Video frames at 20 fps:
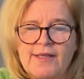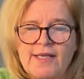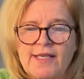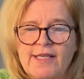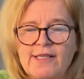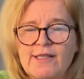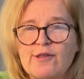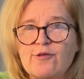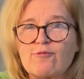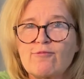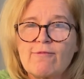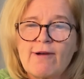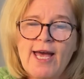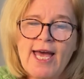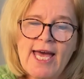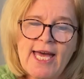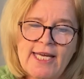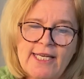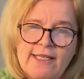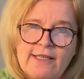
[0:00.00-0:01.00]
It is
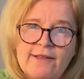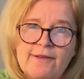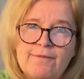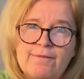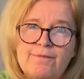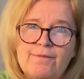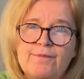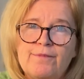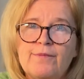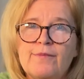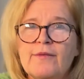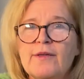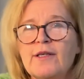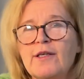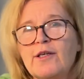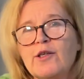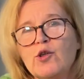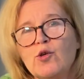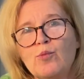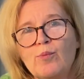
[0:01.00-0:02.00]
red,
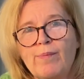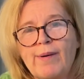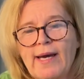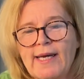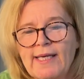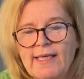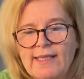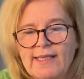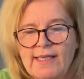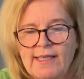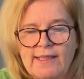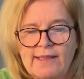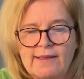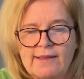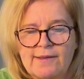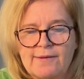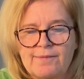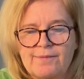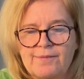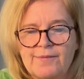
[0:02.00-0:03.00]
you bite
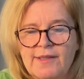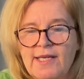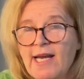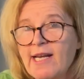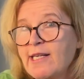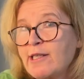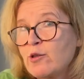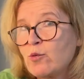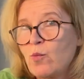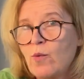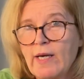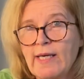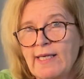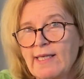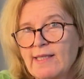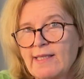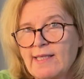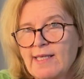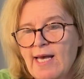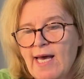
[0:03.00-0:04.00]
it, and it's white
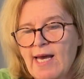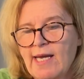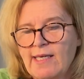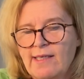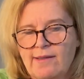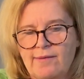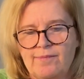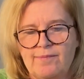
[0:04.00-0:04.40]
inside.